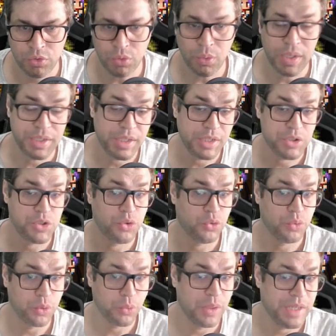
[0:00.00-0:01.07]
So why did I
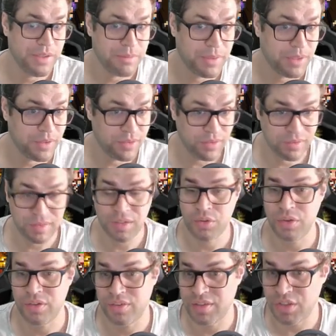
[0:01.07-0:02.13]
choose ruin? Because this
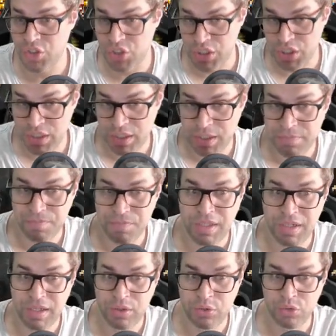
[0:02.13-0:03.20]
increases agility
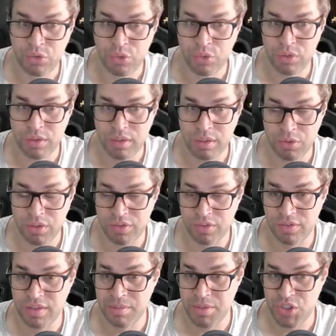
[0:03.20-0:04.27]
and also
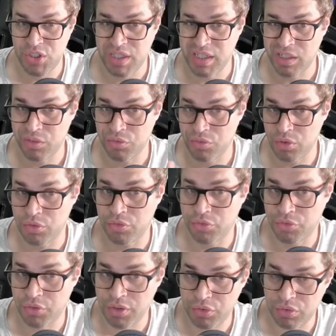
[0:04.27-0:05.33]
decreases damage taken from the
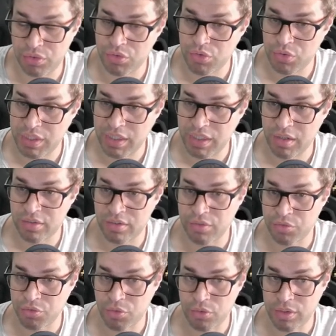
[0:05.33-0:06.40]
first three characters in
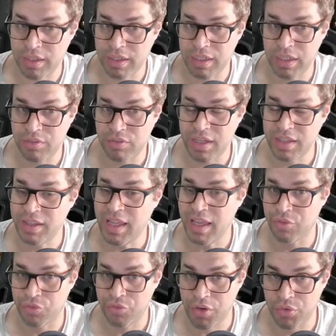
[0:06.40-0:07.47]
the front line if they
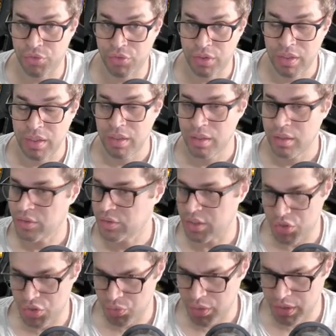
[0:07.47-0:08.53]
attack first.
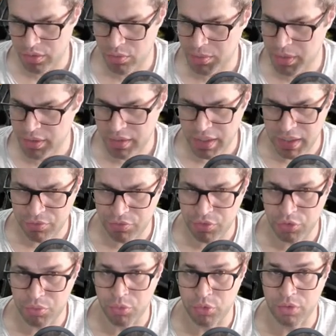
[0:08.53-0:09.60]
Page 20 will be attacking
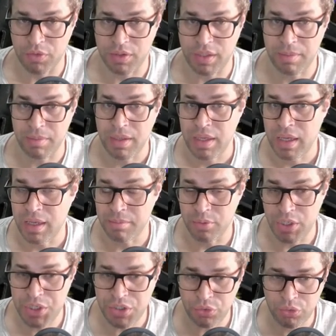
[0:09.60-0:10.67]
first most of the time.
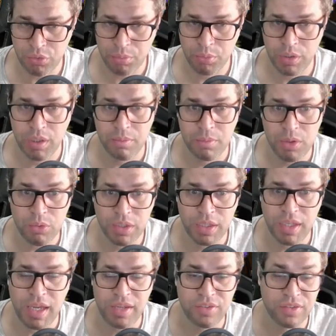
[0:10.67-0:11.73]
Aberration Supreme will
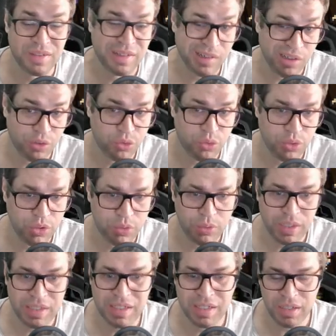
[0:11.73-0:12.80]
cast Curse on you
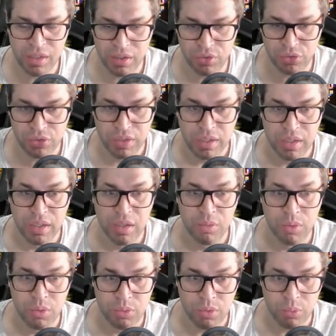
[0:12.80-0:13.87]
and Curse
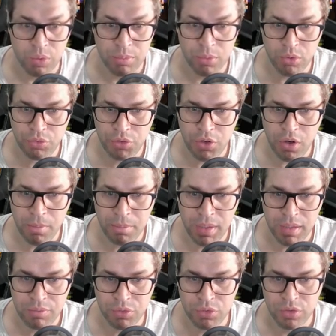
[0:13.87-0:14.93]
will remove your
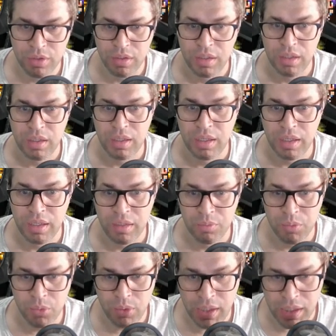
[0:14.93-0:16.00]
buffs and
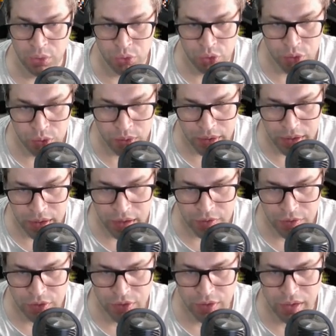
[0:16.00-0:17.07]
will also... I can
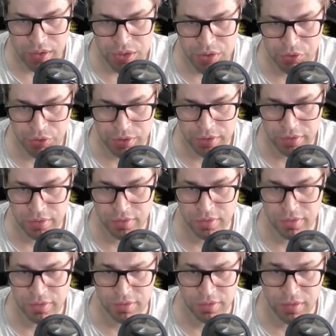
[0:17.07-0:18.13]
even start differently
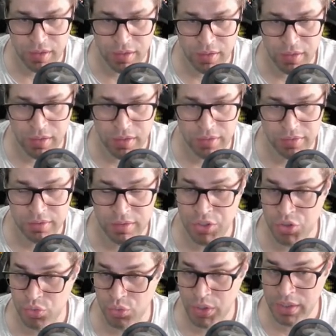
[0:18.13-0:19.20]
since this is star,
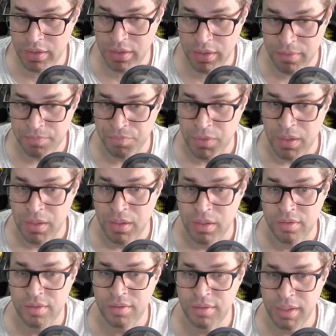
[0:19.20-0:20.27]
stage 20.
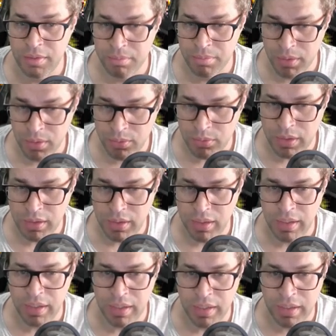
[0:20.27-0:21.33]
Sunlight Blow,
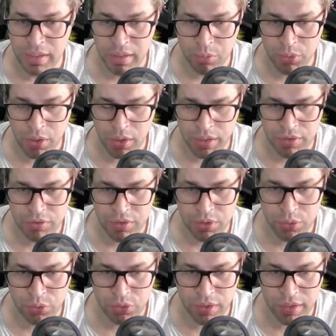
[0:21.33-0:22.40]
uh, I will not even
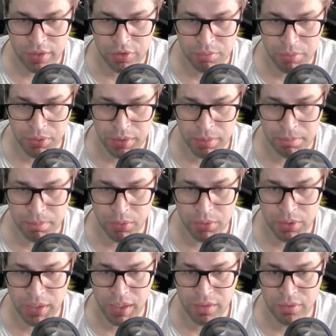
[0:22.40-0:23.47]
use High Spirit
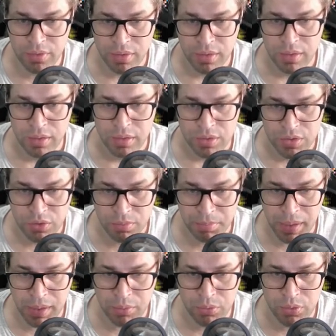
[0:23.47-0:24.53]
Palm yet.
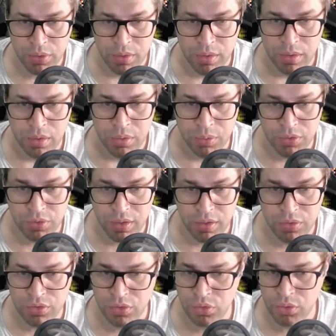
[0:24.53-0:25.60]
Spawned,
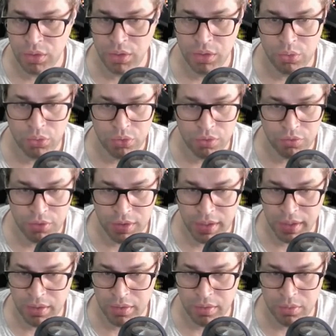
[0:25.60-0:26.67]
Rosanna is just gonna use something
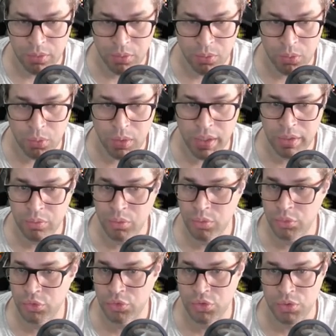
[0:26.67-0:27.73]
like White
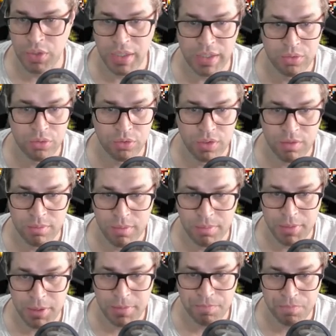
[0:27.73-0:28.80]
Wolf Strike to save
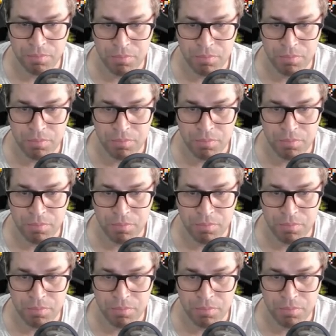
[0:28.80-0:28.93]
VP.